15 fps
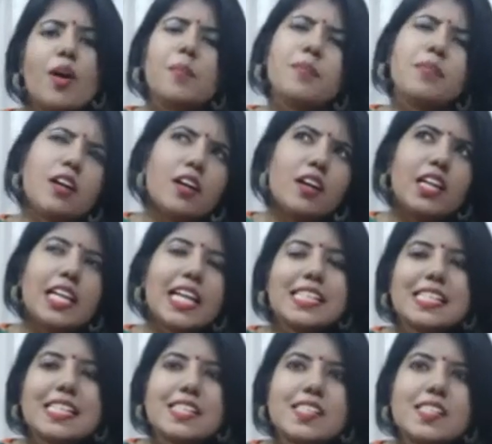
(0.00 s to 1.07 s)
let's
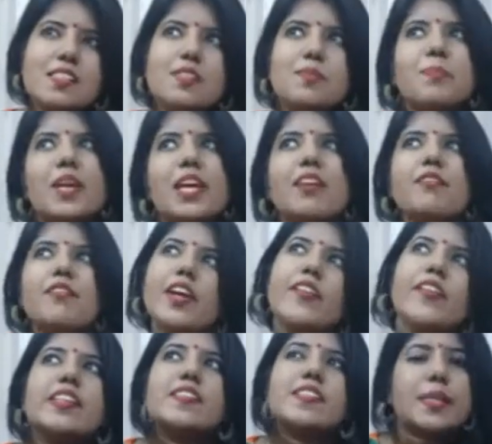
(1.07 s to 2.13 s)
be very
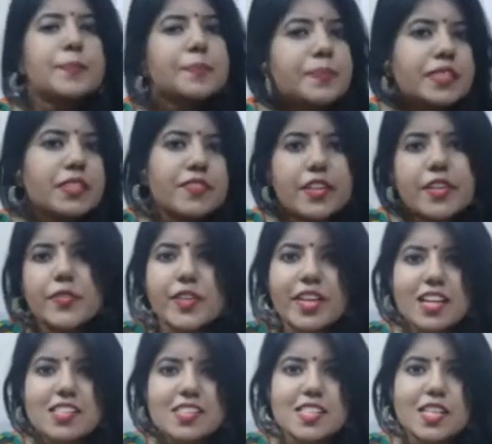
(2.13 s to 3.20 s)
simple, very
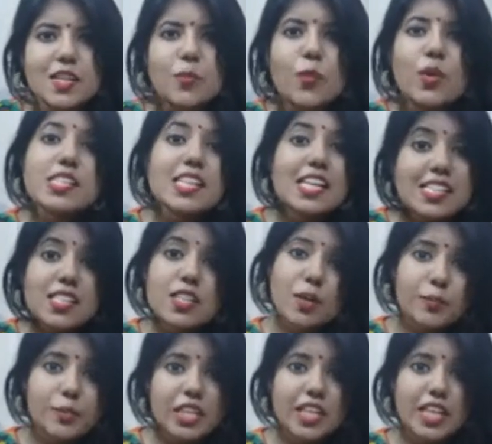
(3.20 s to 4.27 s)
realistic. What is
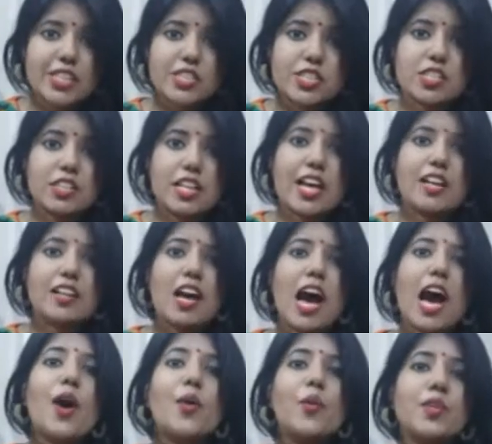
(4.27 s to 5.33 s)
communication and
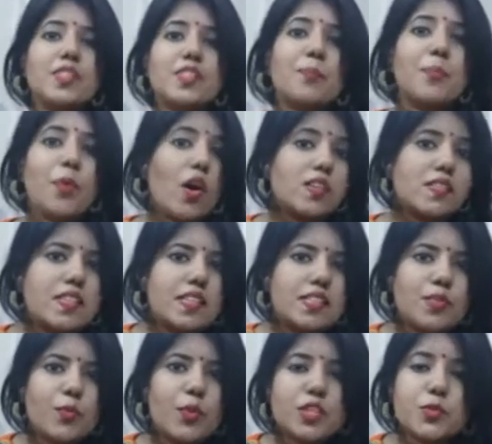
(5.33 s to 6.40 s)
how is the process,
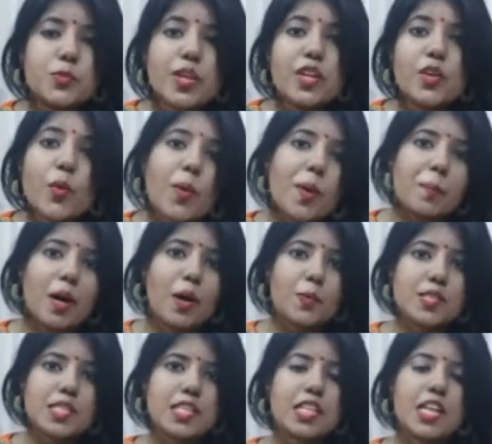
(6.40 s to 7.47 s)
what we know about
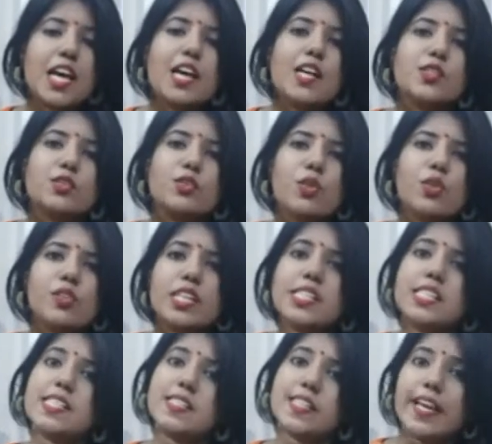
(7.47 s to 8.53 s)
it? So there is a
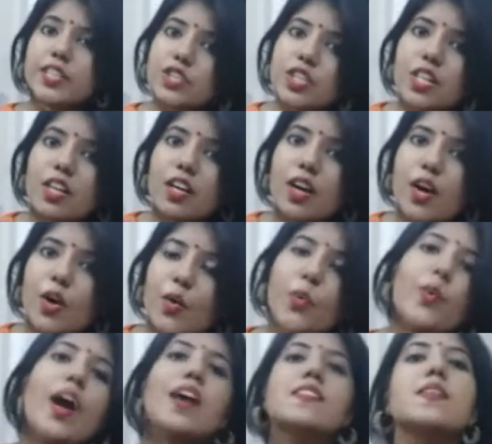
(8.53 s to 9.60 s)
sender who
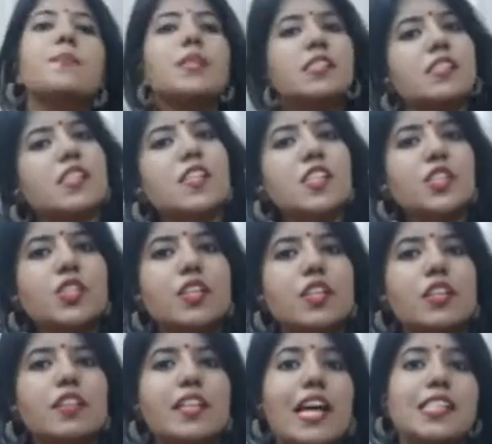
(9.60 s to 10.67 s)
has a message
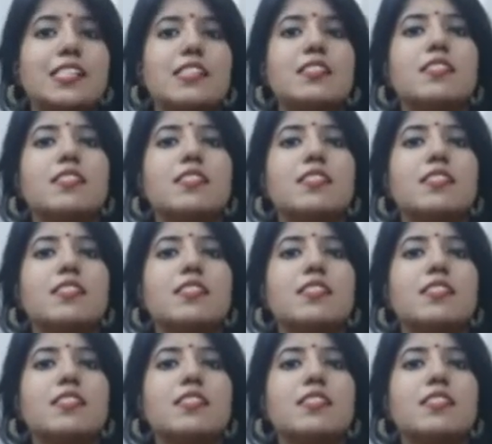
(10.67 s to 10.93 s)
that is